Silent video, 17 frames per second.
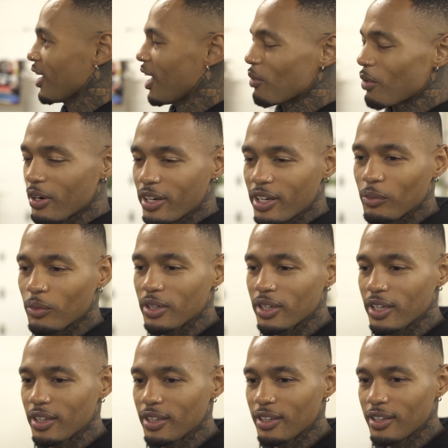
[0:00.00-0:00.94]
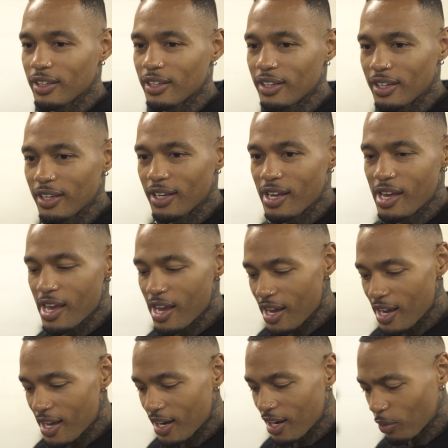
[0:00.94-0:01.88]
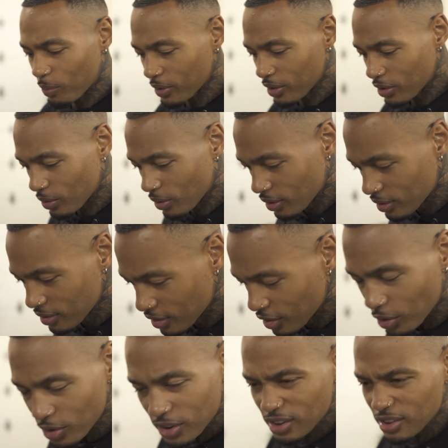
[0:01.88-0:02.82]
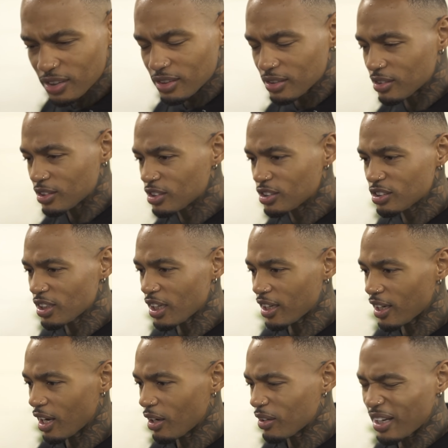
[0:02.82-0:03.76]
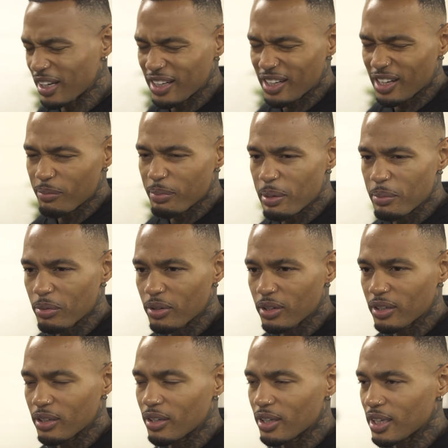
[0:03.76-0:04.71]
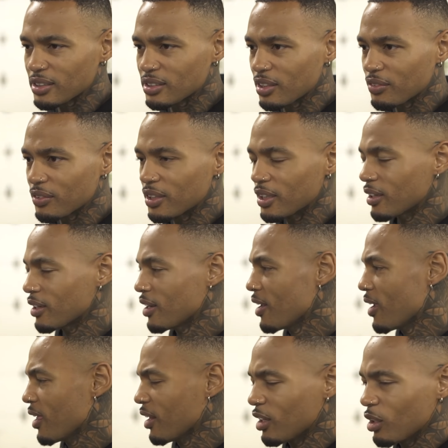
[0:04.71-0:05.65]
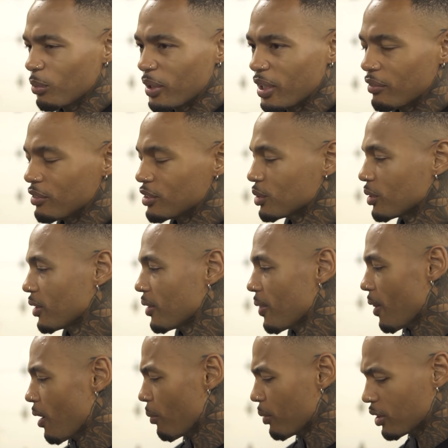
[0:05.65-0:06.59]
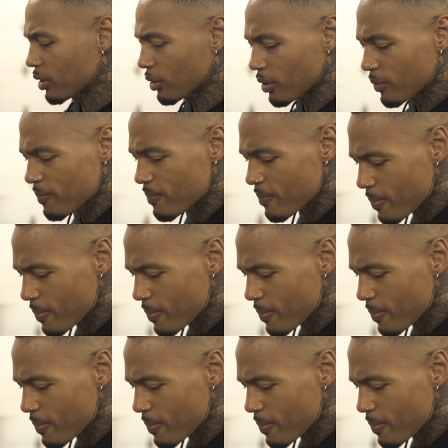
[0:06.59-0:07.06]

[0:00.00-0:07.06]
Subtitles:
I walk in one day and I open the door, you know, just to check it out. Like I got paperwork and all that stuff in there, a little bit of inventory. Open the door,